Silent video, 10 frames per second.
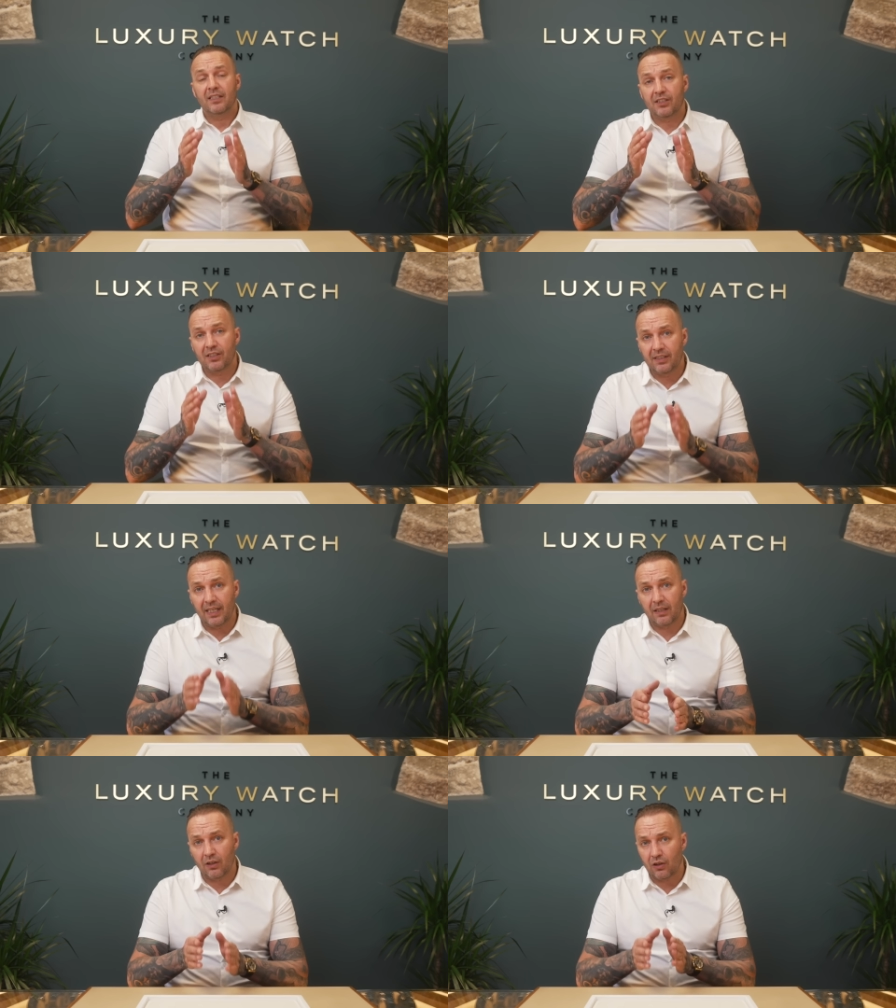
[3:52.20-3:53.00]

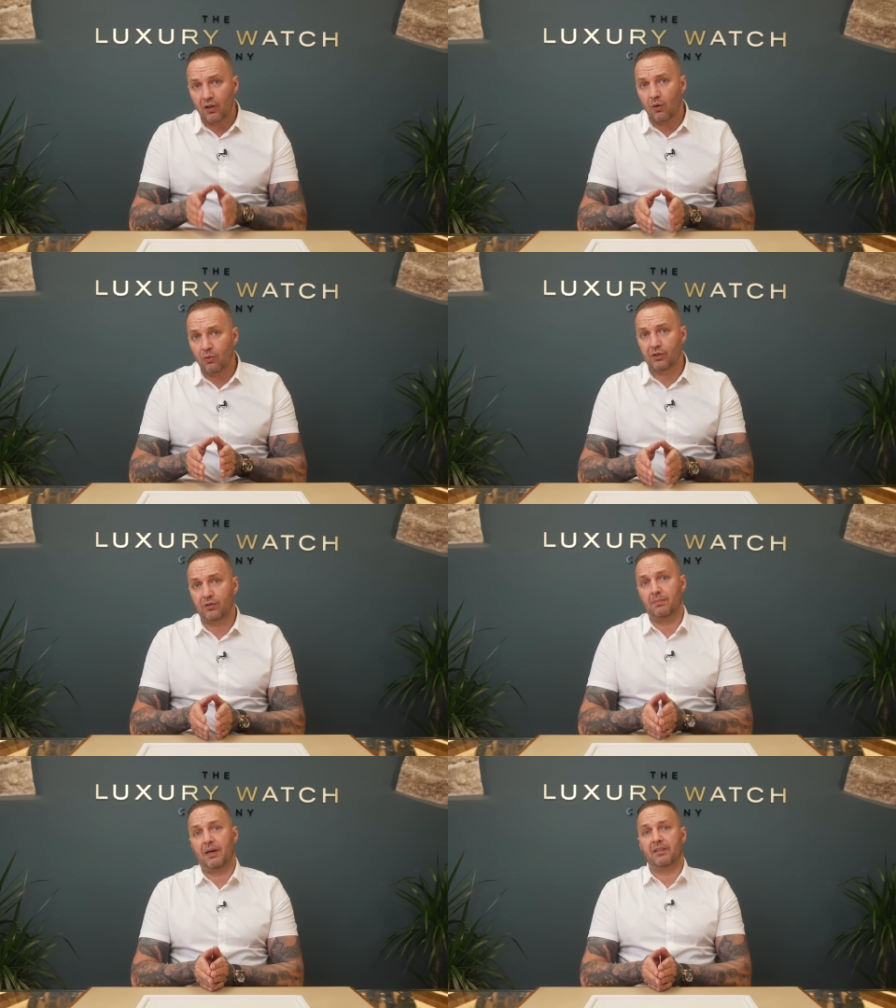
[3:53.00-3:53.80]
Steel and gold
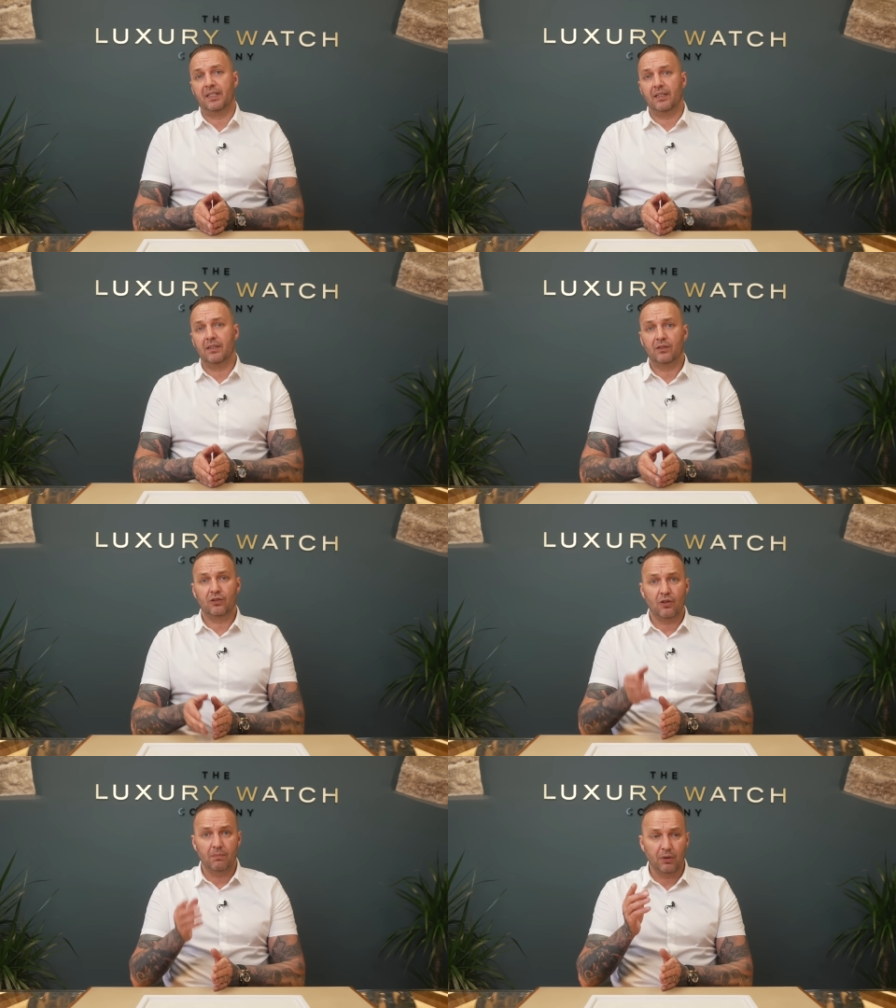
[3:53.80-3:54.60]
Submariner,
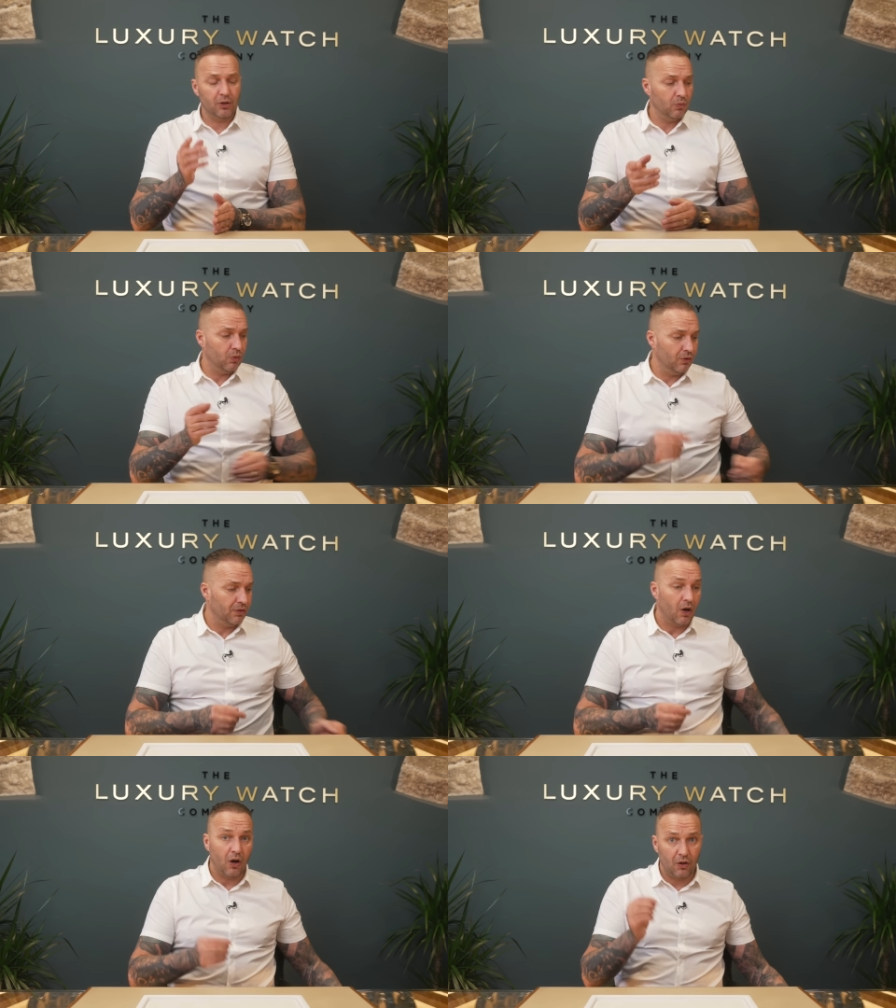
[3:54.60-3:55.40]
so the blue one
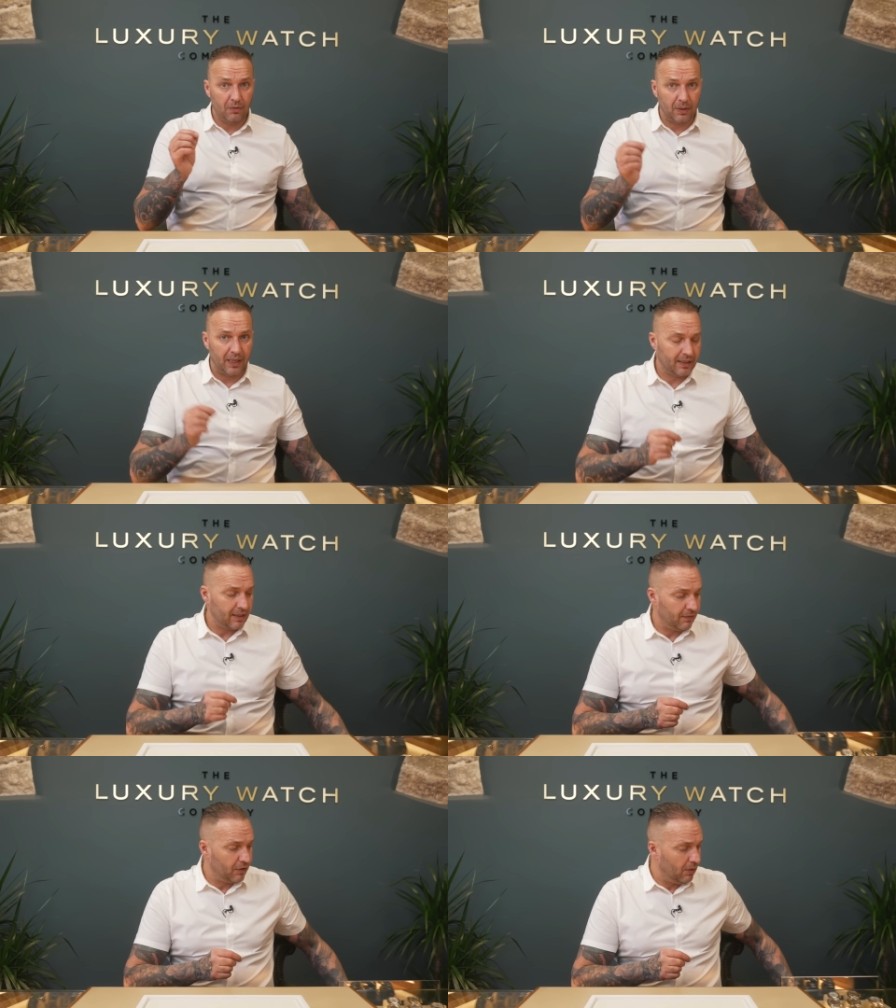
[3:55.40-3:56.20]
or the black.
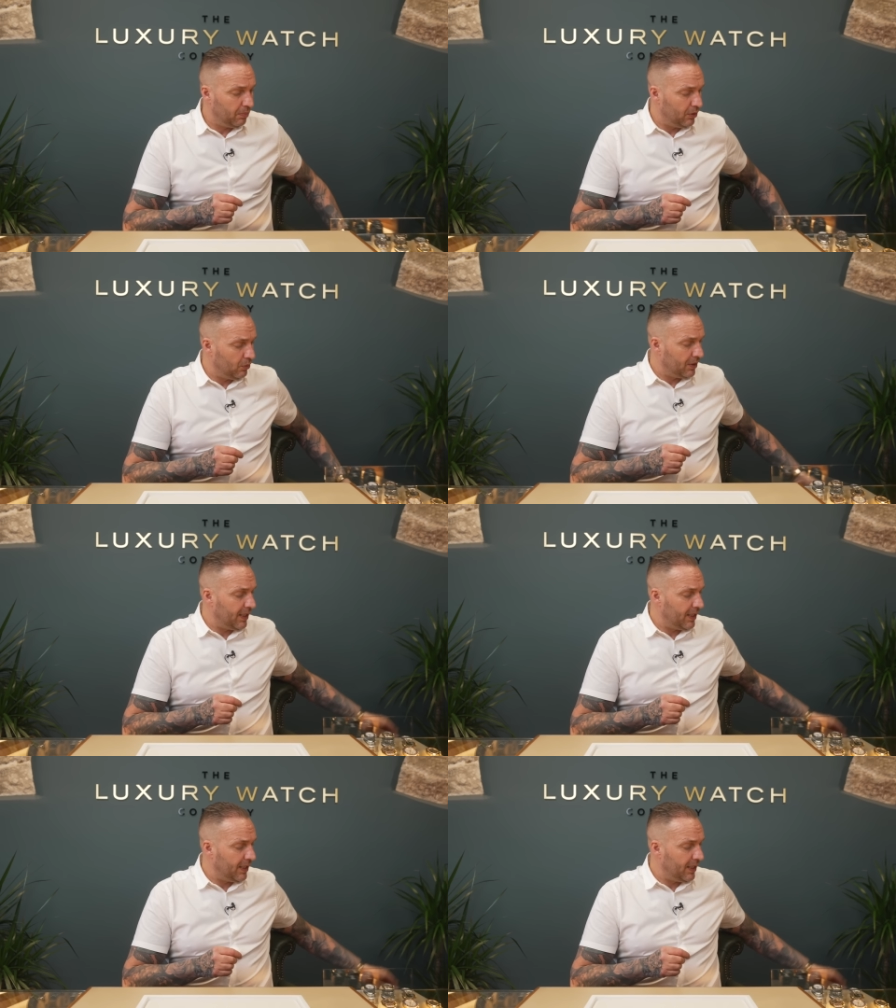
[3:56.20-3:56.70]
I've got a blue one